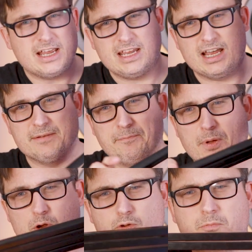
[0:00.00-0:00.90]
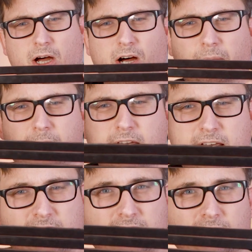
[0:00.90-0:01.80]
a boom arm
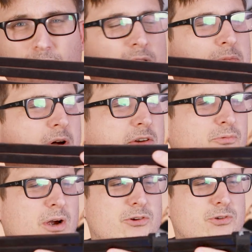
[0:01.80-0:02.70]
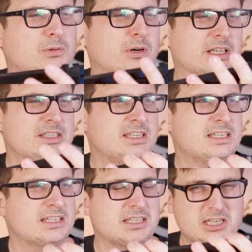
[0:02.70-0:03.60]
here. This is one of my Rode ones.
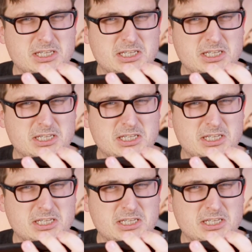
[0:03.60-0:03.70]
This is a